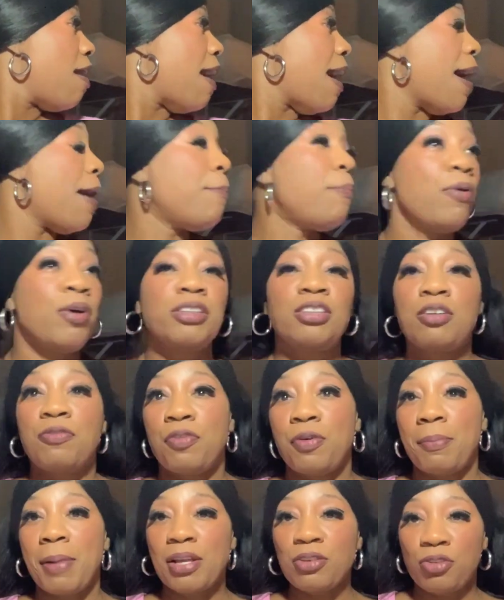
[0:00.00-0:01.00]
I bought some
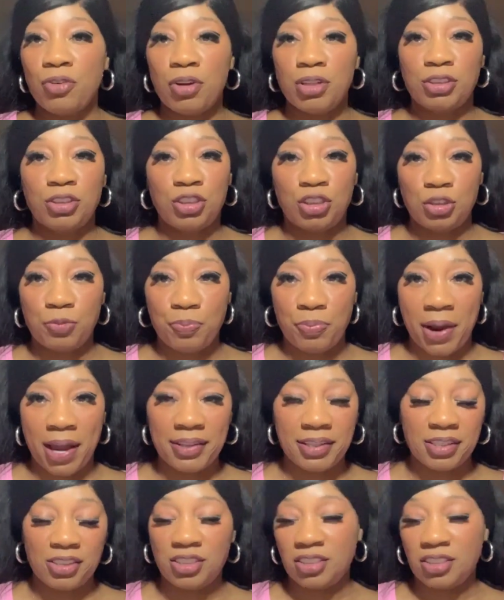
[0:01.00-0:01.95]
for my daughter. She's pregnant.